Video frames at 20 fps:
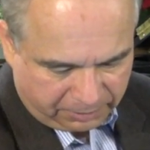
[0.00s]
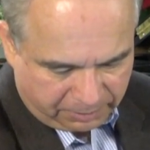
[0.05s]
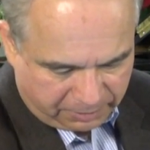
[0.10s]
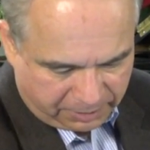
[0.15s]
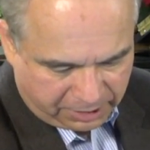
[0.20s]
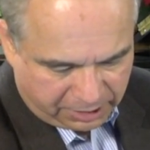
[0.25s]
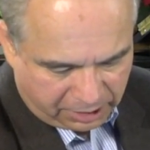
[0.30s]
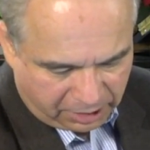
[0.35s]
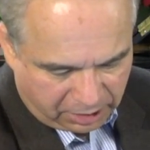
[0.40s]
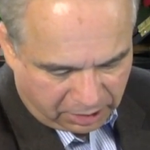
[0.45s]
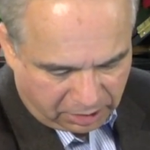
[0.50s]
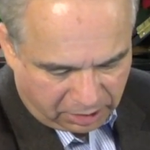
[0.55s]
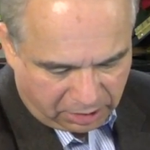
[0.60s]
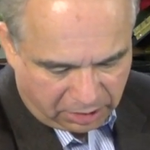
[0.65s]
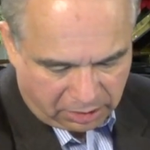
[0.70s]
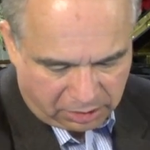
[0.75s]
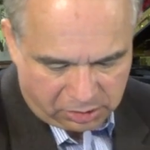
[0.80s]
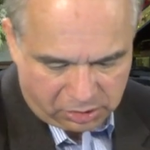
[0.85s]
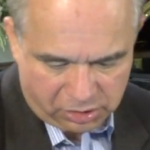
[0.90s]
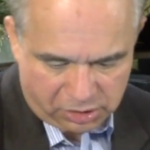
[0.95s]
C,
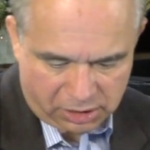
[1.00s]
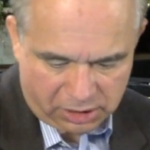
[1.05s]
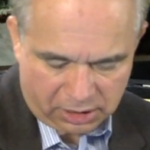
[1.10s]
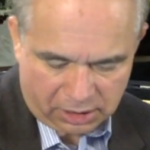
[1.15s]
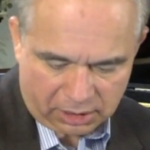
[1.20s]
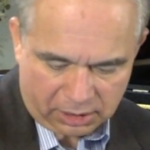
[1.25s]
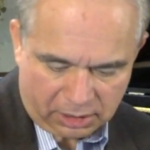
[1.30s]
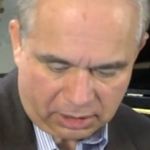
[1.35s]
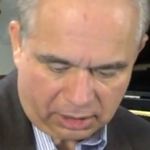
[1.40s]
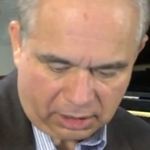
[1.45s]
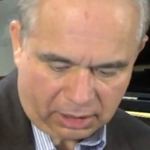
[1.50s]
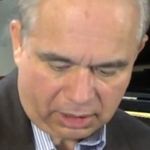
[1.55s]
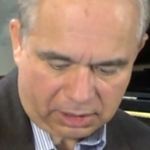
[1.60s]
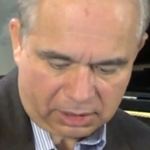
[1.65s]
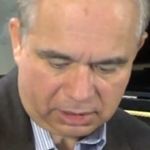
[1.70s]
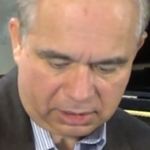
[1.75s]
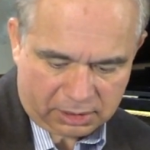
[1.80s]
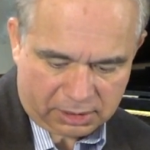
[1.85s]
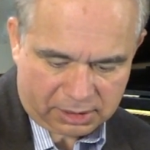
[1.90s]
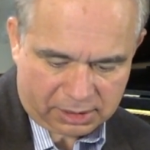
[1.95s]
E, G,
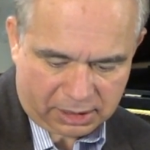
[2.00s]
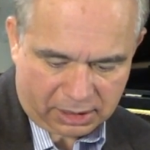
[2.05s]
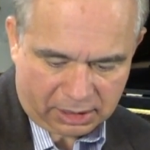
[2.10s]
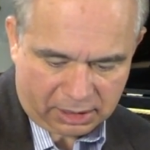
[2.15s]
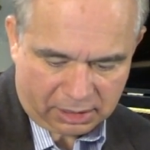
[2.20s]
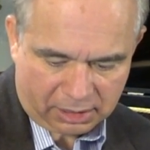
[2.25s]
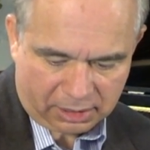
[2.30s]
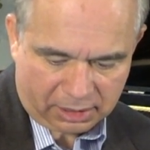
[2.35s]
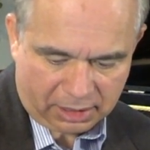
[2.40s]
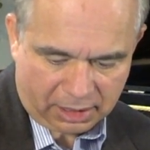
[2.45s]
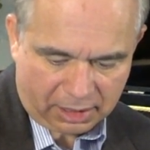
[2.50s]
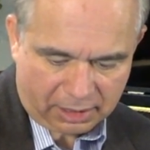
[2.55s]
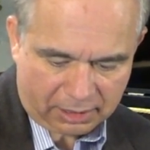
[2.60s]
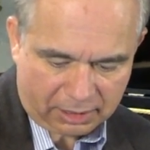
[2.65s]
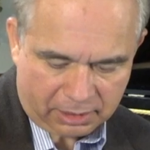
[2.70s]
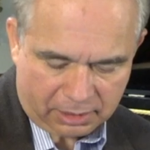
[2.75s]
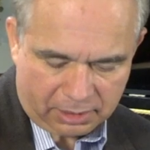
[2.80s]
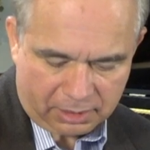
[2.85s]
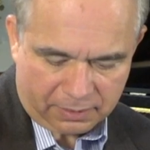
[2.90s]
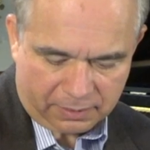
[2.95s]
and C again.
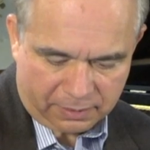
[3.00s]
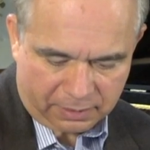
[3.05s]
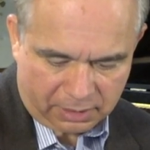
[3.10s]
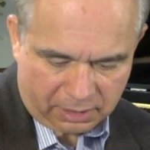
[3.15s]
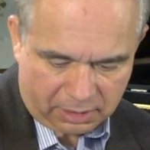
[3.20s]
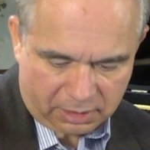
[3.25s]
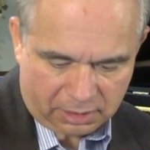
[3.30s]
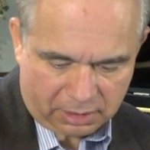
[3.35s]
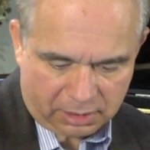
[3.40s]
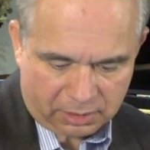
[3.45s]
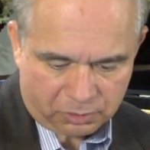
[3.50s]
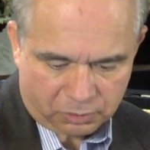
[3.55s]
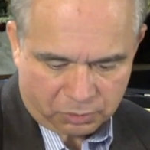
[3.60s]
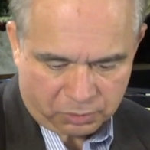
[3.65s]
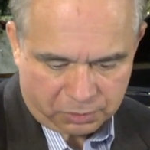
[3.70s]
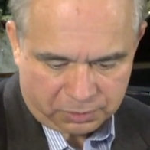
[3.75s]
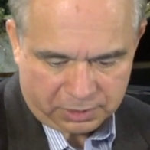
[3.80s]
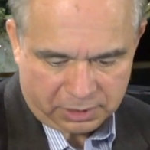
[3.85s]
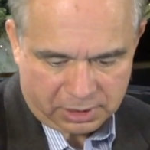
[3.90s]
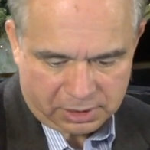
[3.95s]
The
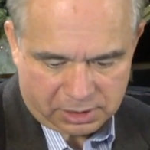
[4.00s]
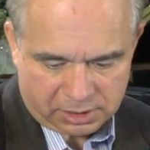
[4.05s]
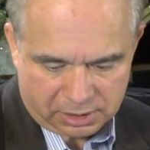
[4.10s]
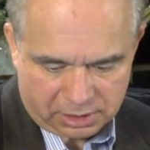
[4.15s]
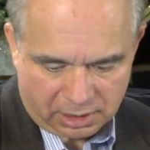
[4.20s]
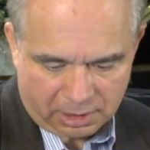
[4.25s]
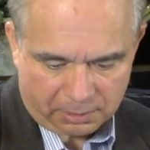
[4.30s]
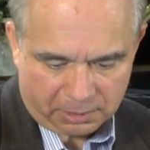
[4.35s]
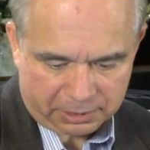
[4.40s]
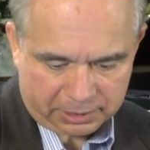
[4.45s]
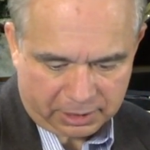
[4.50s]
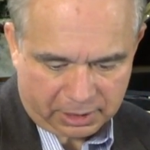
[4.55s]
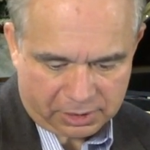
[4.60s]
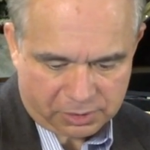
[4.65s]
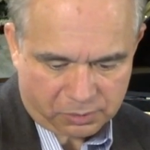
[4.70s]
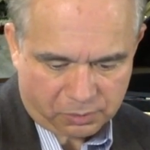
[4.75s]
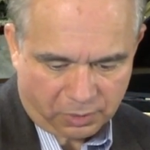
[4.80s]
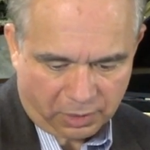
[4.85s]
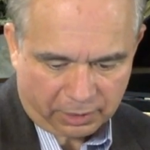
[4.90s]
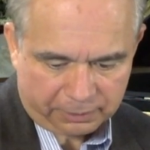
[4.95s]
root is doubled
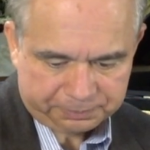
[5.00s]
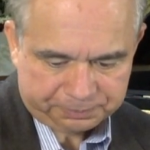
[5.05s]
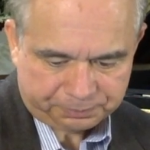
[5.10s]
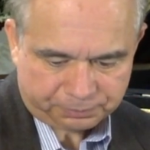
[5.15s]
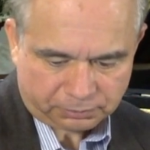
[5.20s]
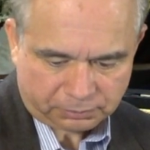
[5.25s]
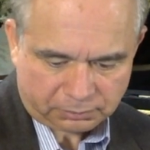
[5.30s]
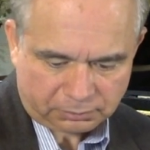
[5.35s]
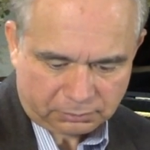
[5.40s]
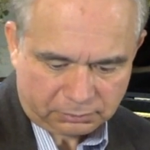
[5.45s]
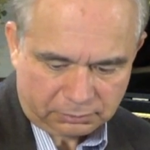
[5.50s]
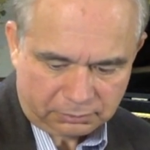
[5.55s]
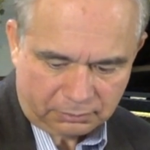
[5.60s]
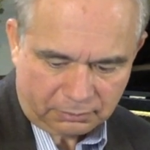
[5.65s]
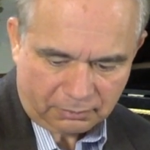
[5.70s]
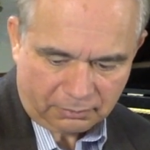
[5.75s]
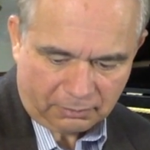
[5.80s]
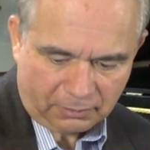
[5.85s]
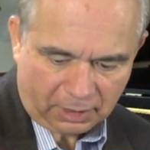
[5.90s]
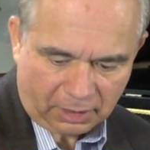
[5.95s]
as well.
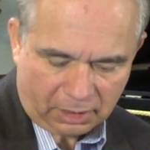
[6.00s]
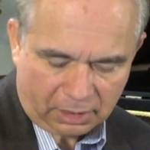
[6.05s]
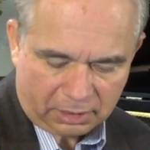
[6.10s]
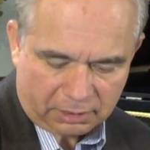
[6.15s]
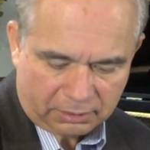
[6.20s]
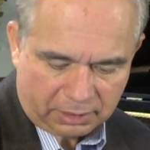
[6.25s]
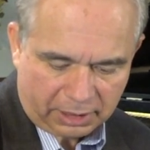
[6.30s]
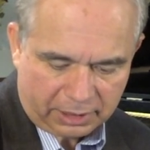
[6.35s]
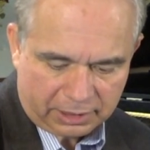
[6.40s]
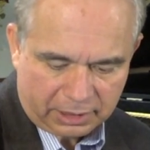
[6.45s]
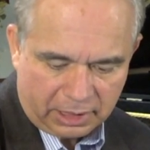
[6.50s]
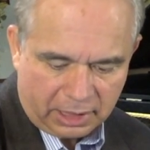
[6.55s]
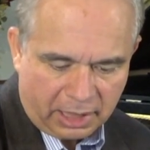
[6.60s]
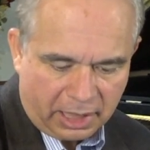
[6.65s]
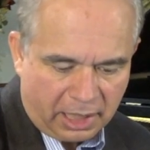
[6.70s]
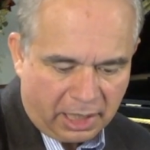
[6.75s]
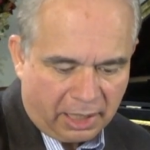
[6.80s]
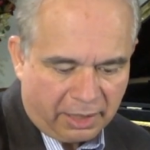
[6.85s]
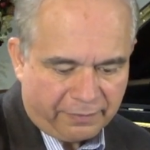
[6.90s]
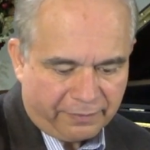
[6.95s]
All right,
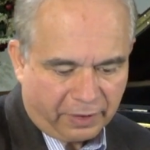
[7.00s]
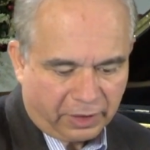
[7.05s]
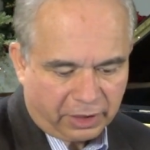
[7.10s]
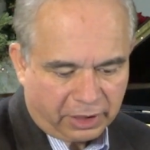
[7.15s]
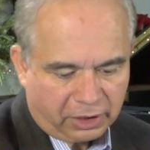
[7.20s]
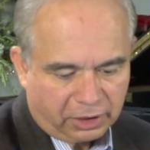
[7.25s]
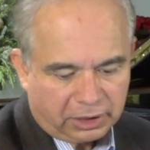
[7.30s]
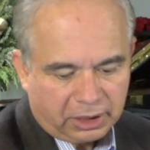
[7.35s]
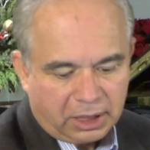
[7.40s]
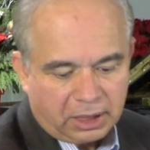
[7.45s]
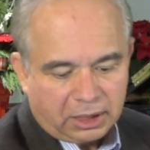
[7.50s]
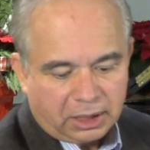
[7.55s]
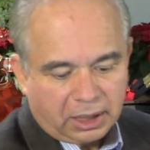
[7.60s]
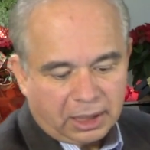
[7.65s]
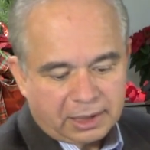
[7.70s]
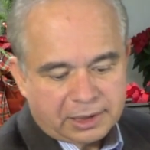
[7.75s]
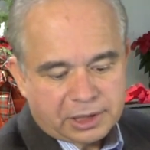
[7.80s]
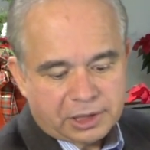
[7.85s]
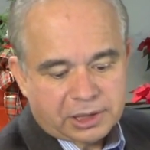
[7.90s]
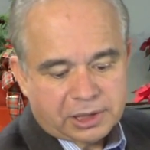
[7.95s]
very good.
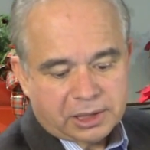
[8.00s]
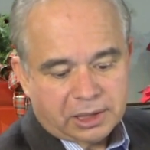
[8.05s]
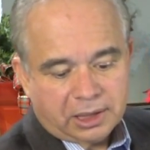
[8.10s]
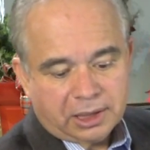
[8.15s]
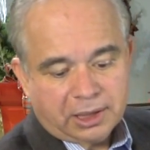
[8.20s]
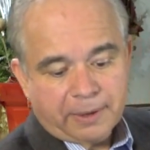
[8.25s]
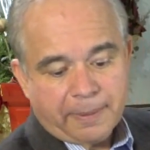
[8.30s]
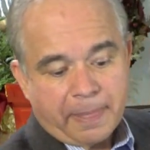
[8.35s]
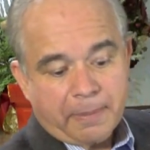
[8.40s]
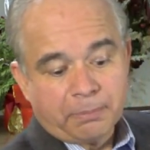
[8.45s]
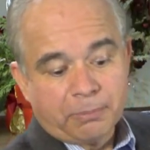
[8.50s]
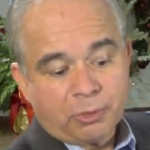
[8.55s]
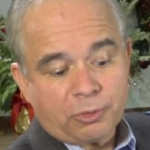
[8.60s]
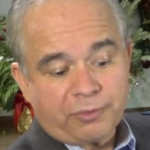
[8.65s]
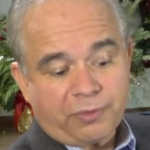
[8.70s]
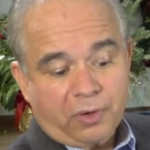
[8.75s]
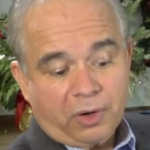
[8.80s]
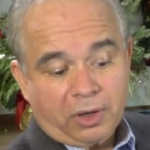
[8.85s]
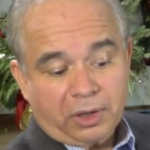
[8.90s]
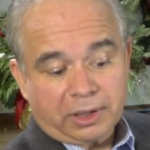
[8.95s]
Let's
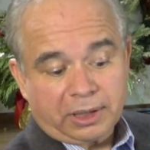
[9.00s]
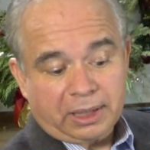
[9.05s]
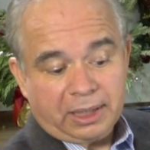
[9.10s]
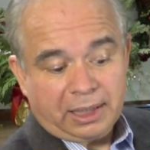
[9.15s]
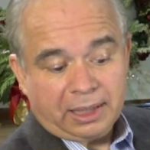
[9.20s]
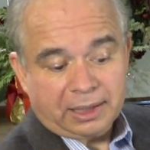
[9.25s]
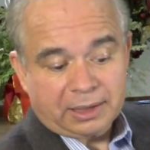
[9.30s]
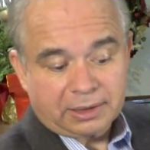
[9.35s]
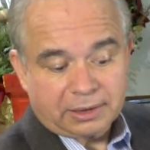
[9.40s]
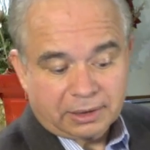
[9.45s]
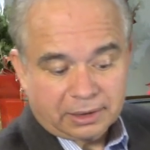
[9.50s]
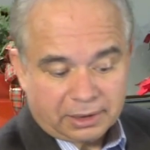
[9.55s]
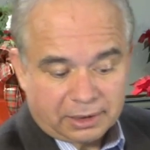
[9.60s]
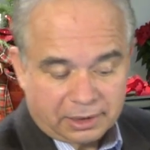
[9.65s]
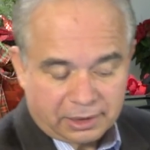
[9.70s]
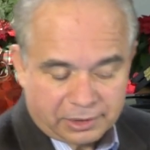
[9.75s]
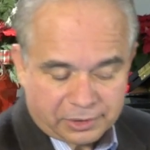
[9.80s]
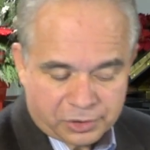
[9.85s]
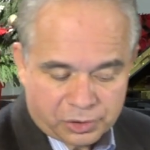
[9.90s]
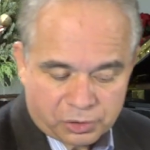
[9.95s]
move on and
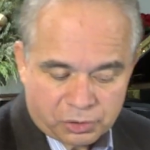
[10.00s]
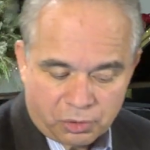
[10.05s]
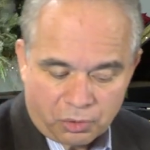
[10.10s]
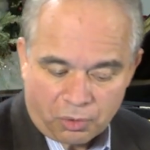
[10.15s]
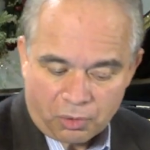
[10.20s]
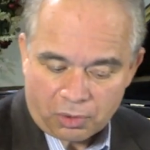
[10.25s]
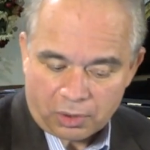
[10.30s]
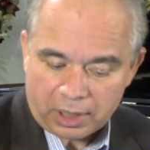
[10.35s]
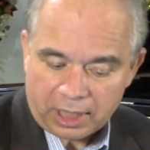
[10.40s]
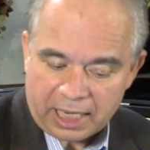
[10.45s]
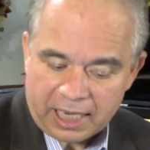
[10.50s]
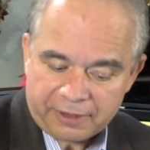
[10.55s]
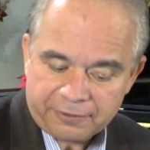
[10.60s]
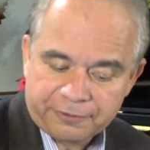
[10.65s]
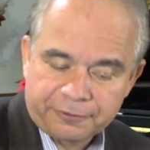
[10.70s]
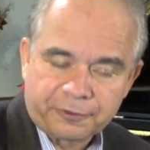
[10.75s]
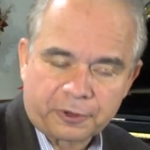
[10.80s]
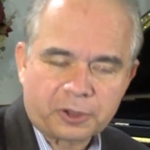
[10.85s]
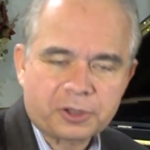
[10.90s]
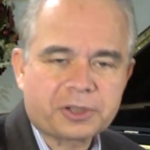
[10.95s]
score a
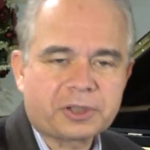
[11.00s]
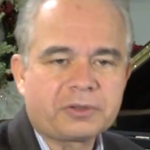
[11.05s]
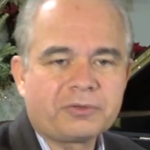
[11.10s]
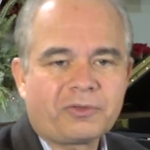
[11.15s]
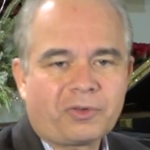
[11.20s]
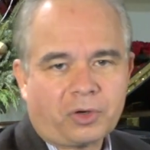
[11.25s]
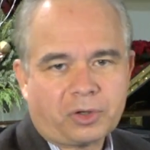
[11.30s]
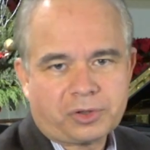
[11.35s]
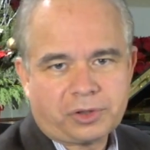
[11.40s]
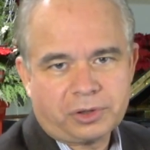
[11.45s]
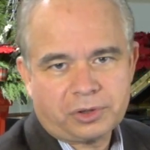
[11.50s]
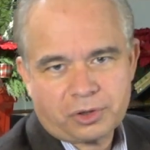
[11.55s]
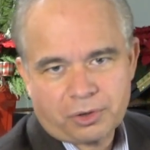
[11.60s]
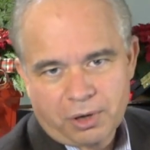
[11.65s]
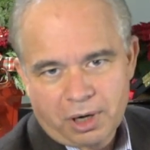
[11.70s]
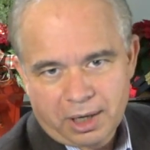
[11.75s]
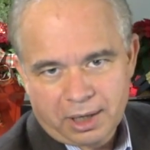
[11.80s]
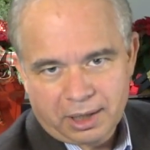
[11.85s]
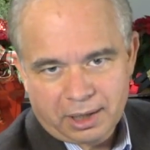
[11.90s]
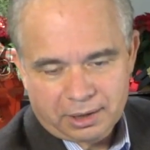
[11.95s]
first inversion
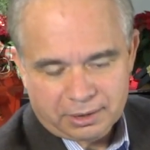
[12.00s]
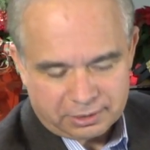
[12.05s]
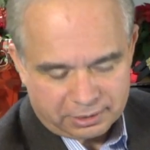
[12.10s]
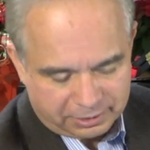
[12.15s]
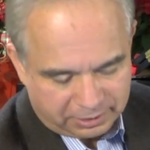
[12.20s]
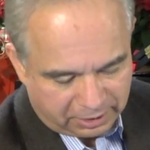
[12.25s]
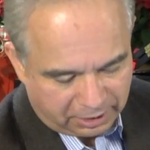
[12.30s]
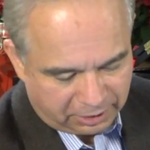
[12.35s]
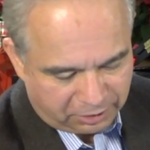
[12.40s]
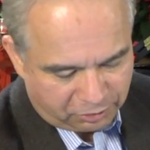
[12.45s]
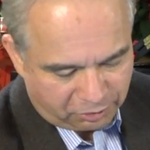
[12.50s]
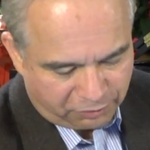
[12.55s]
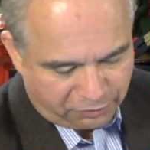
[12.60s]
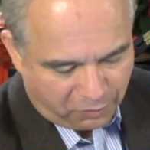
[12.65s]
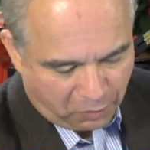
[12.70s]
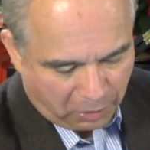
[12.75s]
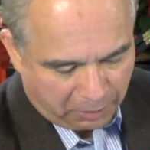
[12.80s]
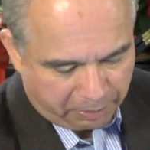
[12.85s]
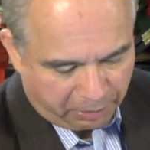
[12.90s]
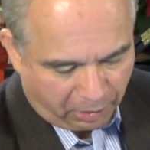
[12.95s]
triad into
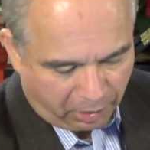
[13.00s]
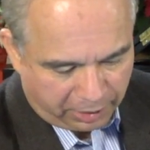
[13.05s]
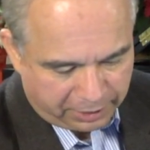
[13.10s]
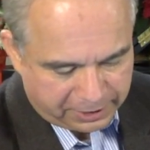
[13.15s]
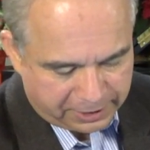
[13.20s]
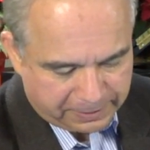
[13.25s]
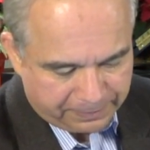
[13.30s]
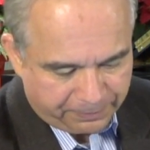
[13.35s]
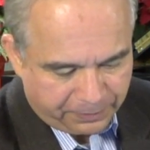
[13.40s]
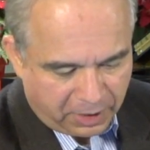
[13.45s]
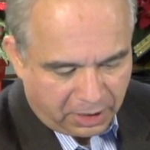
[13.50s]
4 parts.